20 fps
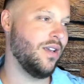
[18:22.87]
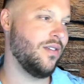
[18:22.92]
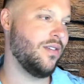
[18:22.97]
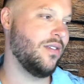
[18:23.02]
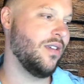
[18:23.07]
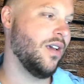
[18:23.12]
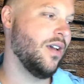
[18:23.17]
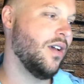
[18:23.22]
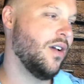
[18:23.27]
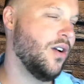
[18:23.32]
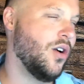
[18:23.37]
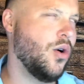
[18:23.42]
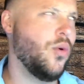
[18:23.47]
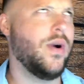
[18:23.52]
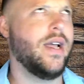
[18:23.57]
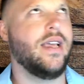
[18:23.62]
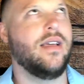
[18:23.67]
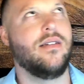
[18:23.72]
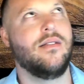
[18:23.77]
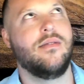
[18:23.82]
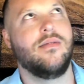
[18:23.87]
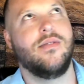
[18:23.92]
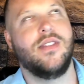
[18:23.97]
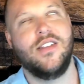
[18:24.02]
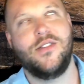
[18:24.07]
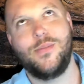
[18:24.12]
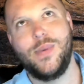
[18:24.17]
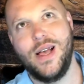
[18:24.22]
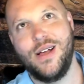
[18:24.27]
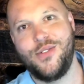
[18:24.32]
Or wait, this past
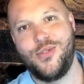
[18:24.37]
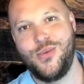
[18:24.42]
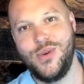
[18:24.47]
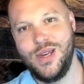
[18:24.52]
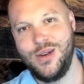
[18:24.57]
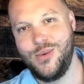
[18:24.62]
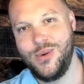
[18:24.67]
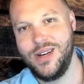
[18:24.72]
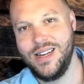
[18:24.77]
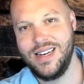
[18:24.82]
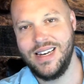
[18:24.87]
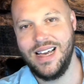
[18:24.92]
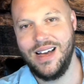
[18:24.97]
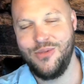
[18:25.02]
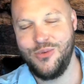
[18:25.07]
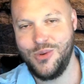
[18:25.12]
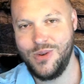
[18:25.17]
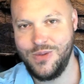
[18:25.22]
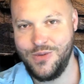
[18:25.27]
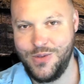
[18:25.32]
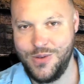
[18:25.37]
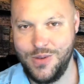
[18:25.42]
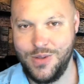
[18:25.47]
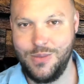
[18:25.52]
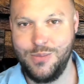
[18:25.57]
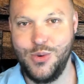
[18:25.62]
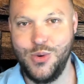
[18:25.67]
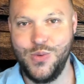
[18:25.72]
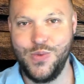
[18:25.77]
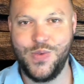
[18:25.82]
week, we didn't have one for the moon phase.